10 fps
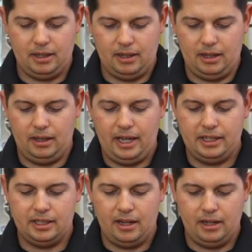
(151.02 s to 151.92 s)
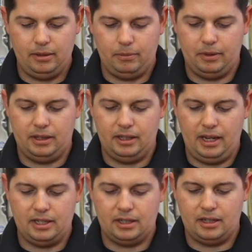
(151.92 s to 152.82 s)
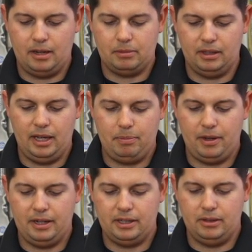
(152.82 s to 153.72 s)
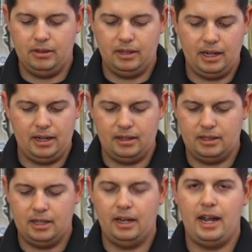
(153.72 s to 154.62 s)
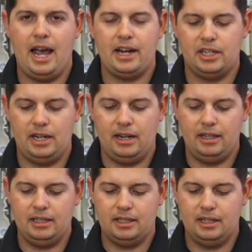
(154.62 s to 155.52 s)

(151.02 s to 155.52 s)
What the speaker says: legs on it with nice cupped lip on it. So you're gonna get a ton of action out of these